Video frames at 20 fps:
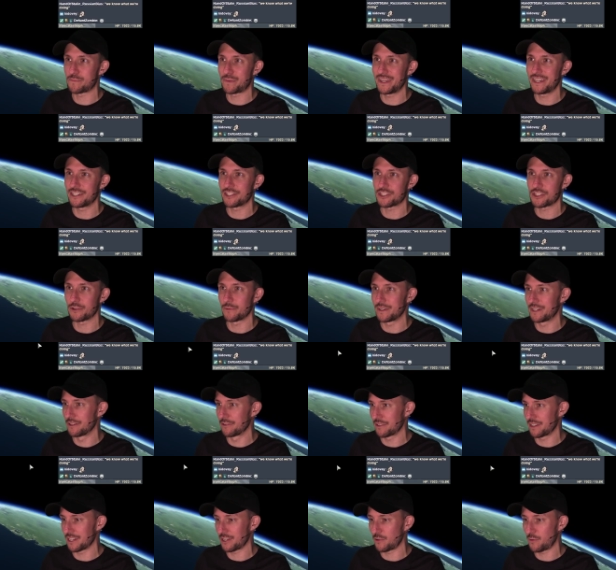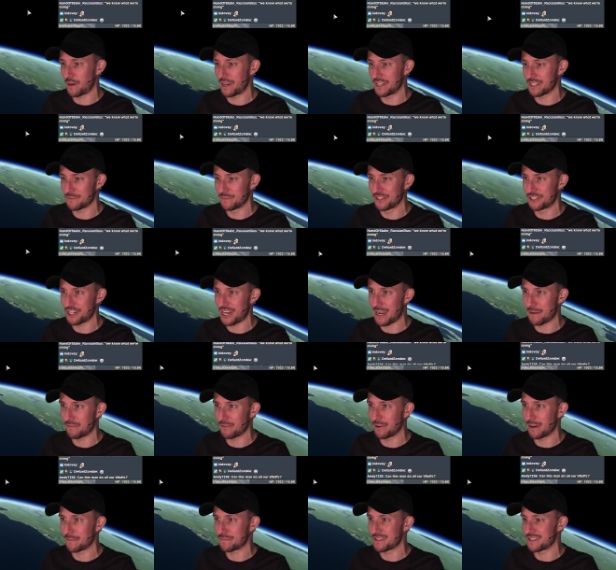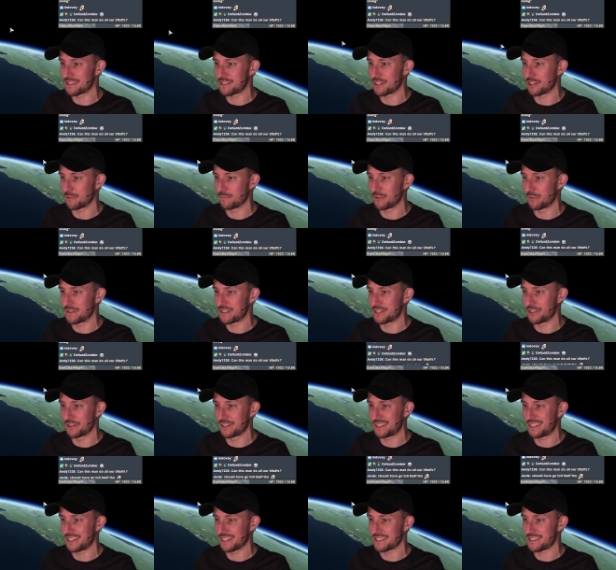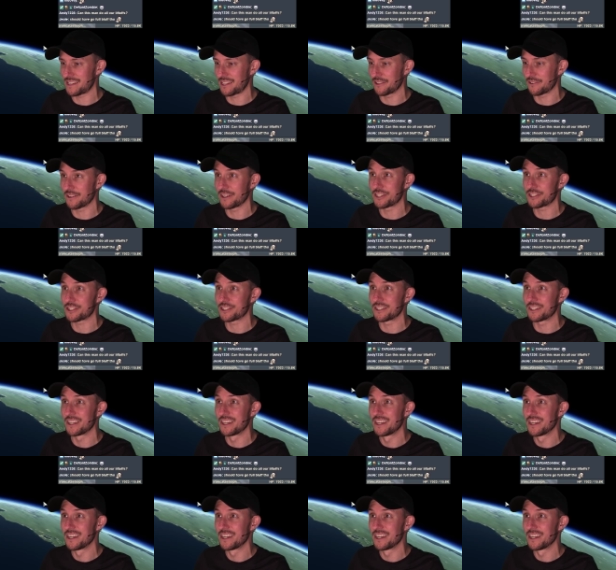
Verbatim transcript: pitch so we don't get quite as much apoapsis here, but we still get the acceleration.